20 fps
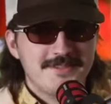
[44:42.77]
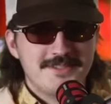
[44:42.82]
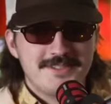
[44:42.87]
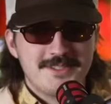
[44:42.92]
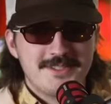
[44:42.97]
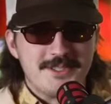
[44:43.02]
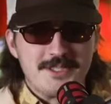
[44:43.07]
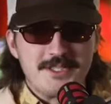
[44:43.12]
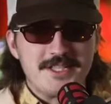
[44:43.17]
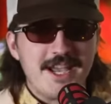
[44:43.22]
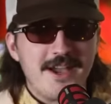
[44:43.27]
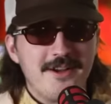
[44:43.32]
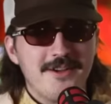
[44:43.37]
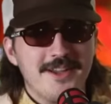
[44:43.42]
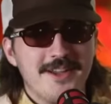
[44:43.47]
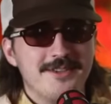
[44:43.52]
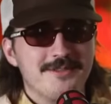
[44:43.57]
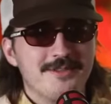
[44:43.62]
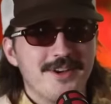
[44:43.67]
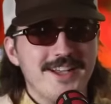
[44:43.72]
is scary
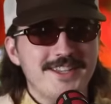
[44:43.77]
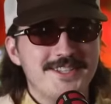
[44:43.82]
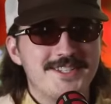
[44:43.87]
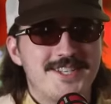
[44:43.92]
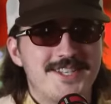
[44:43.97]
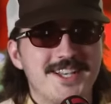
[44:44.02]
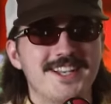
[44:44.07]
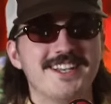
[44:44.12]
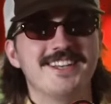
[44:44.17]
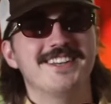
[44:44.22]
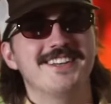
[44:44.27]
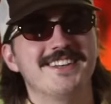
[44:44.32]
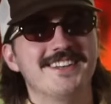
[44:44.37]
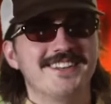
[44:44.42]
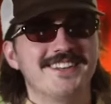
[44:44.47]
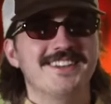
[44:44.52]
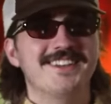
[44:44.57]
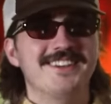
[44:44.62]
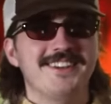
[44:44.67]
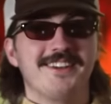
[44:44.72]
advice.
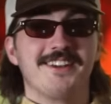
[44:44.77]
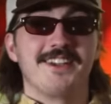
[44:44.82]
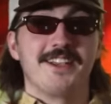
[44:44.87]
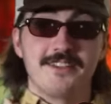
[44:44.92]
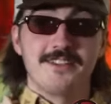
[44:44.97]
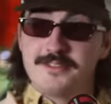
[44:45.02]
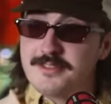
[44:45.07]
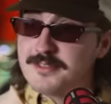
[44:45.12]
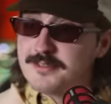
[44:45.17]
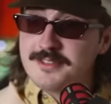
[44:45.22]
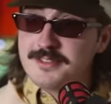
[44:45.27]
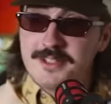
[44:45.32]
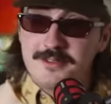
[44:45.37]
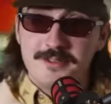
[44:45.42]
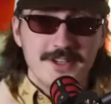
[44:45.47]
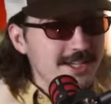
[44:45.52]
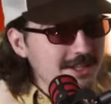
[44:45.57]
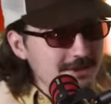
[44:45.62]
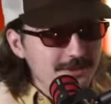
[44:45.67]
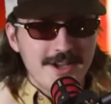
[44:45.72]
You want to
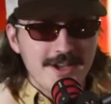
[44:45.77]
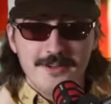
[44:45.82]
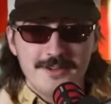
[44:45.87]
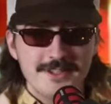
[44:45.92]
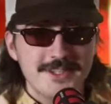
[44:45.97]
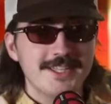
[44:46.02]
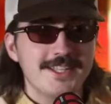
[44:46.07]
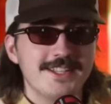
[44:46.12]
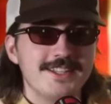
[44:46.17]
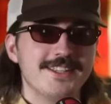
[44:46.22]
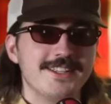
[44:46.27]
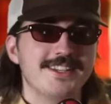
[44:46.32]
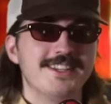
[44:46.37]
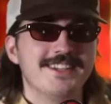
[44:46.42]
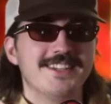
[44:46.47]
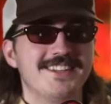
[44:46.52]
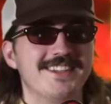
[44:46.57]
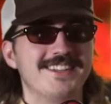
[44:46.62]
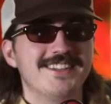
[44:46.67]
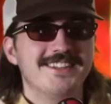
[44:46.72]
get away with? See,
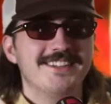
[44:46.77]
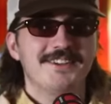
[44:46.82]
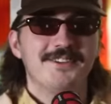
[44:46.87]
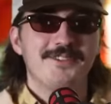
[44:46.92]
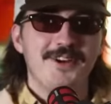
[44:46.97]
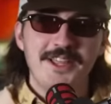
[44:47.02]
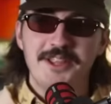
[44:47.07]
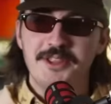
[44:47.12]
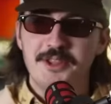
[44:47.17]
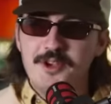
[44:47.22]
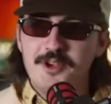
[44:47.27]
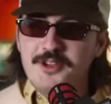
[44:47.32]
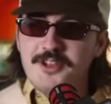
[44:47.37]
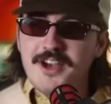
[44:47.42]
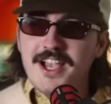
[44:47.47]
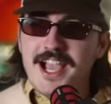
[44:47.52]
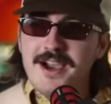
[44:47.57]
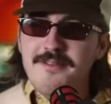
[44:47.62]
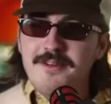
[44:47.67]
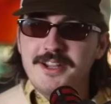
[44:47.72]
Wait, look
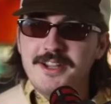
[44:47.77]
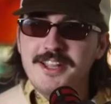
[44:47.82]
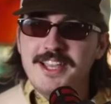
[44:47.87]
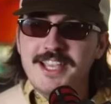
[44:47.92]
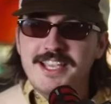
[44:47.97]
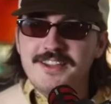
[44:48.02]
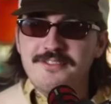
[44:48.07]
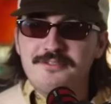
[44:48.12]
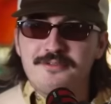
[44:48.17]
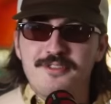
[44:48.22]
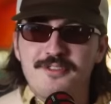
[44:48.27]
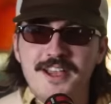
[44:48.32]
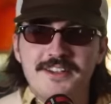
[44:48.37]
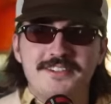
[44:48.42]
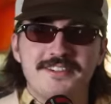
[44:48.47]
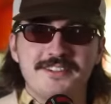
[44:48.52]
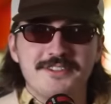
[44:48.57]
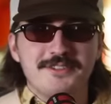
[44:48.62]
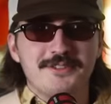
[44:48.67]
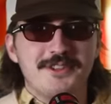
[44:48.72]
like I'm on like
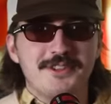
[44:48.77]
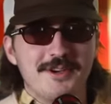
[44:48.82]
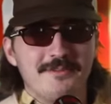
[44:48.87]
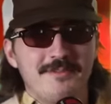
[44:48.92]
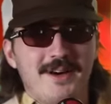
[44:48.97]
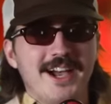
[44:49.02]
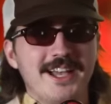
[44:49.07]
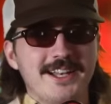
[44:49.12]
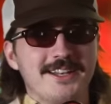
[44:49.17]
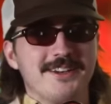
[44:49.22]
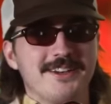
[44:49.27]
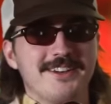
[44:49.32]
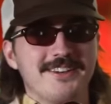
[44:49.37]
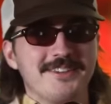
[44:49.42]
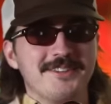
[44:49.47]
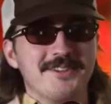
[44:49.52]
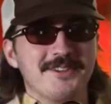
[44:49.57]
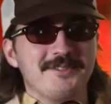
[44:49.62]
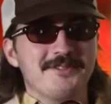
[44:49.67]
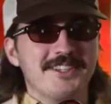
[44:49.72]
Confessions with a Biter or
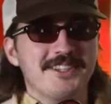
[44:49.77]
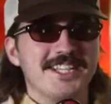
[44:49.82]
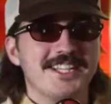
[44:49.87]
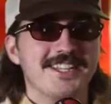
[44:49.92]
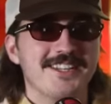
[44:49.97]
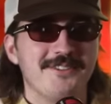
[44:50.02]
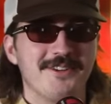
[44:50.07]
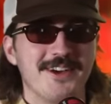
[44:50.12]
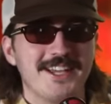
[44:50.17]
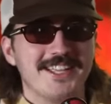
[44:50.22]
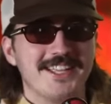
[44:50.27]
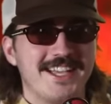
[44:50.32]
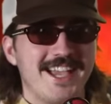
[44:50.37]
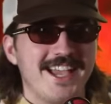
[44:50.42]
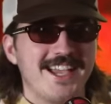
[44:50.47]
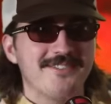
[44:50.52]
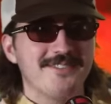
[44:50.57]
something. The way the camera